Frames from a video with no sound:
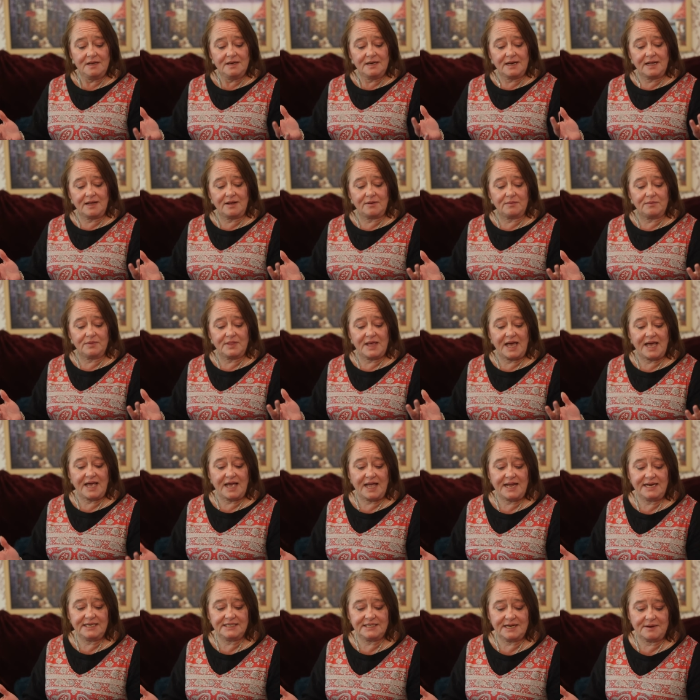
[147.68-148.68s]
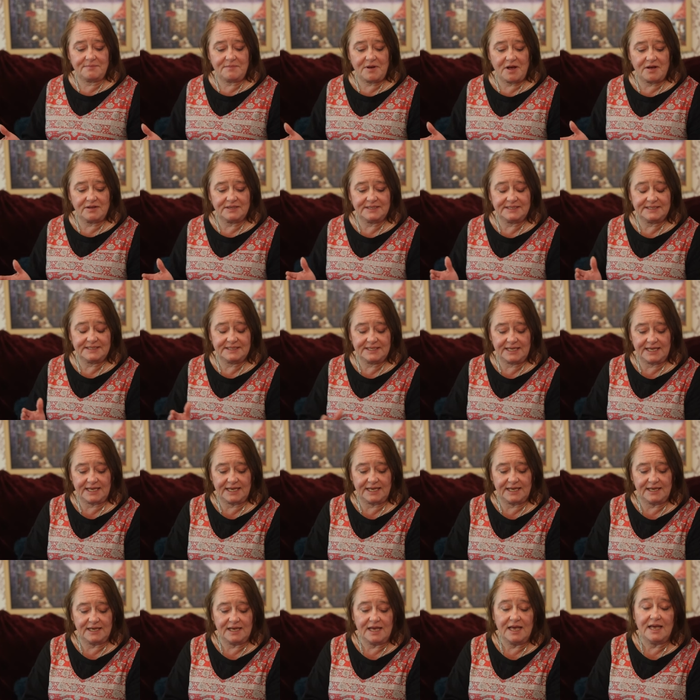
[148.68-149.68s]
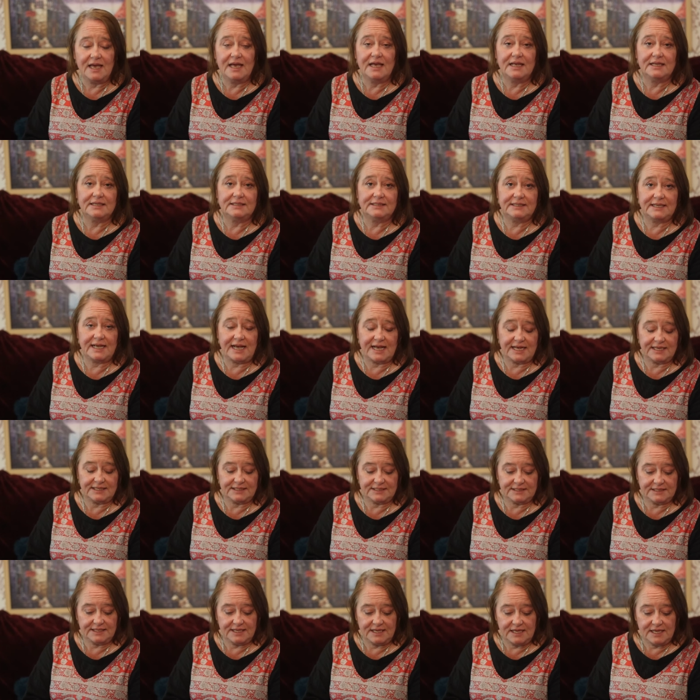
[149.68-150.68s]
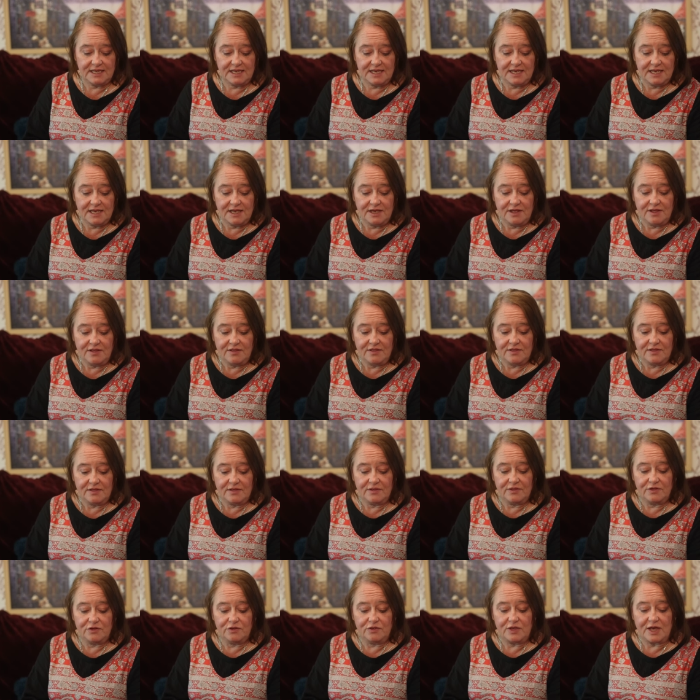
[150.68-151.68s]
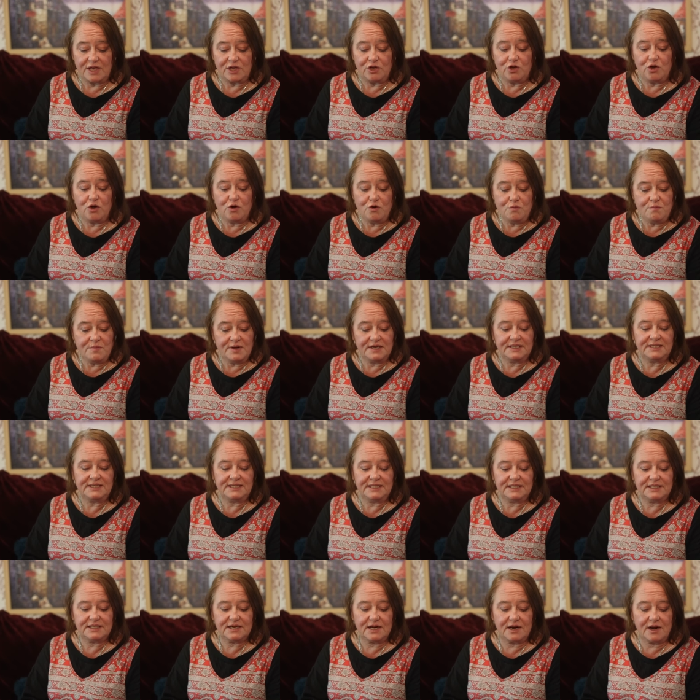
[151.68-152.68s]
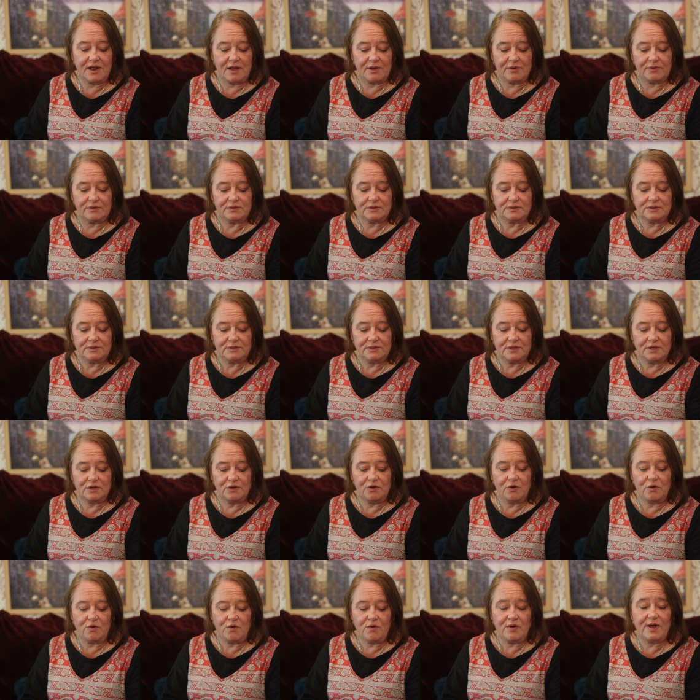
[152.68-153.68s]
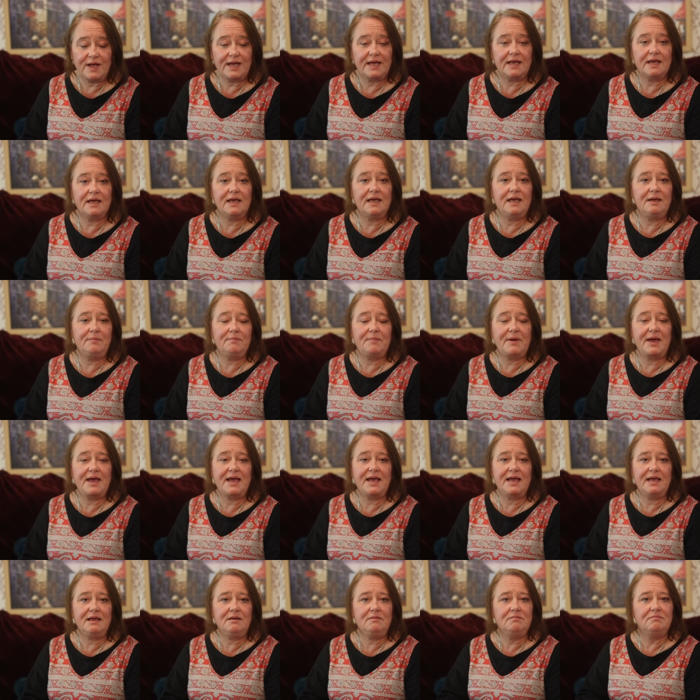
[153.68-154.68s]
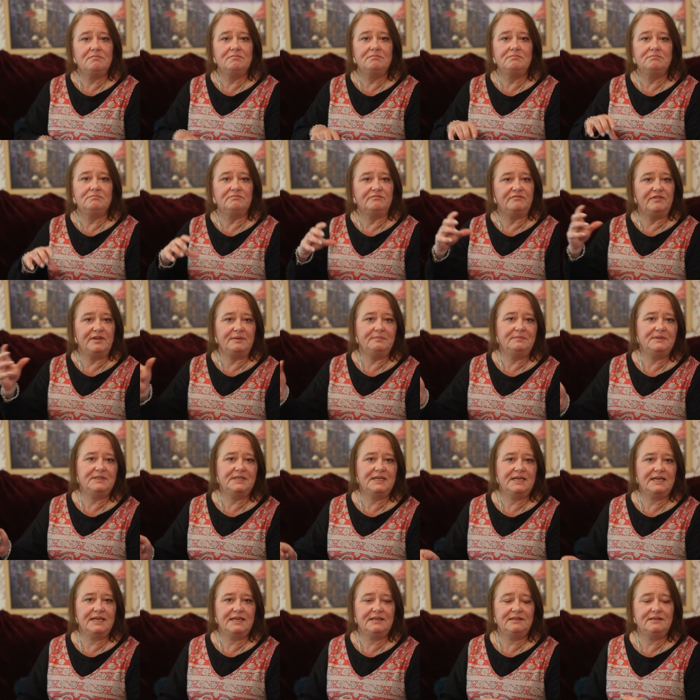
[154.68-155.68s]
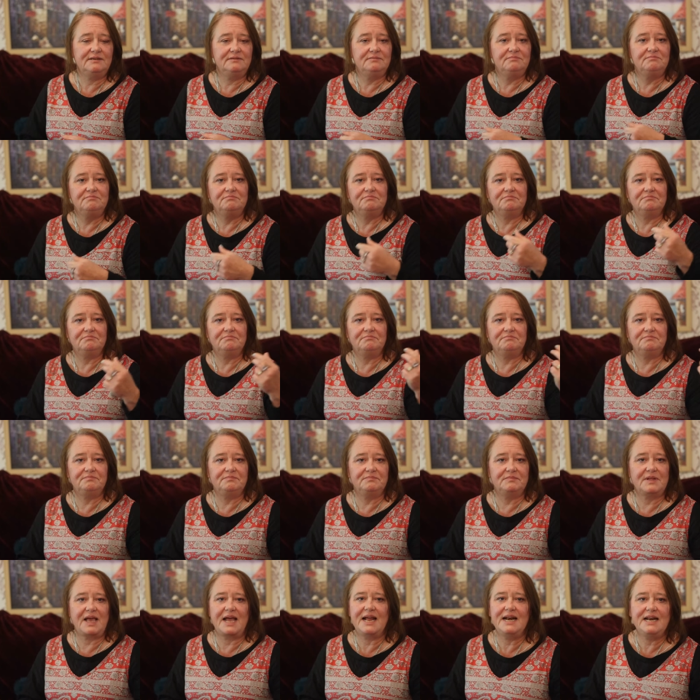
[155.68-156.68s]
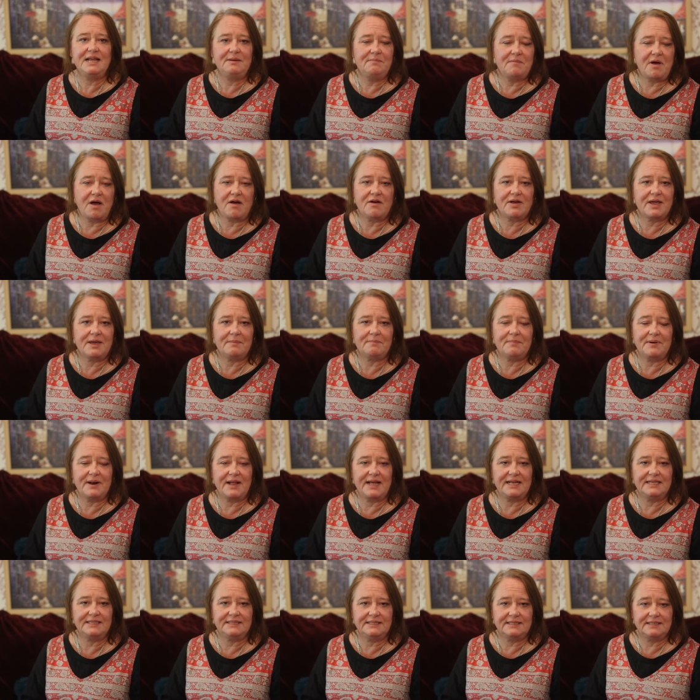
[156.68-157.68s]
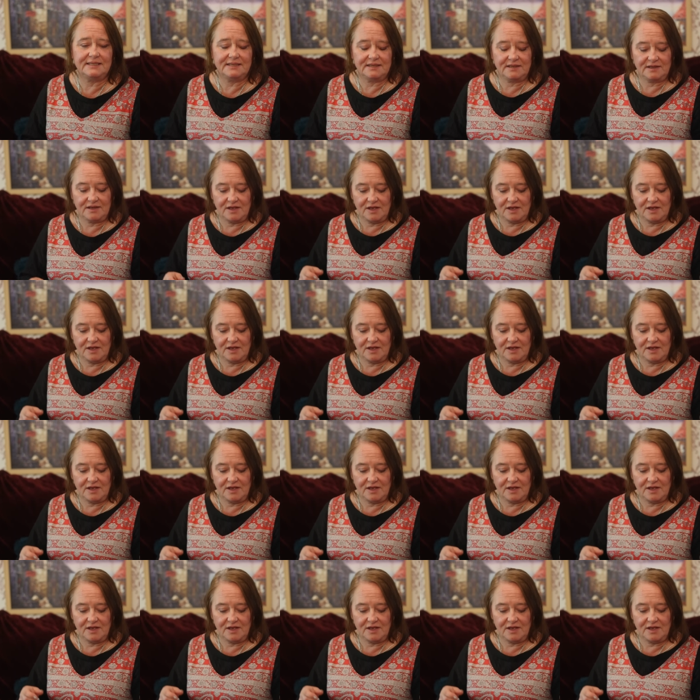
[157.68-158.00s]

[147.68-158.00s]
Now, the HMRC says that you must disclose your eBay, Vinted, any marketplace